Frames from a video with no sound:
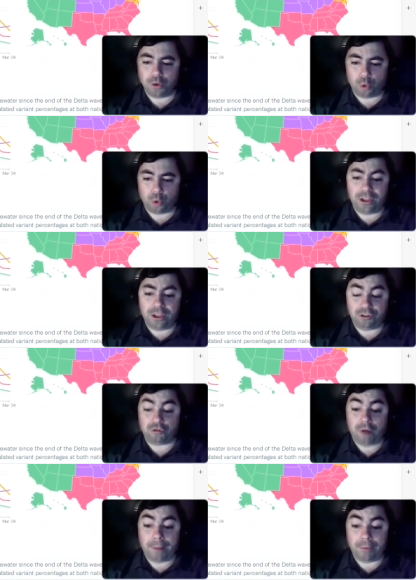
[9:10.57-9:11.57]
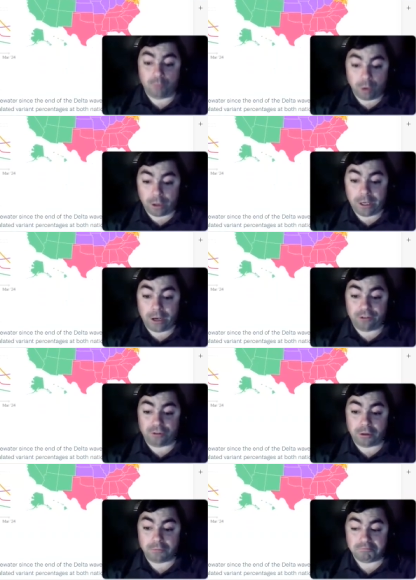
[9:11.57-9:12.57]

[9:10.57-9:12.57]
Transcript: Northeast is dropping really nicely.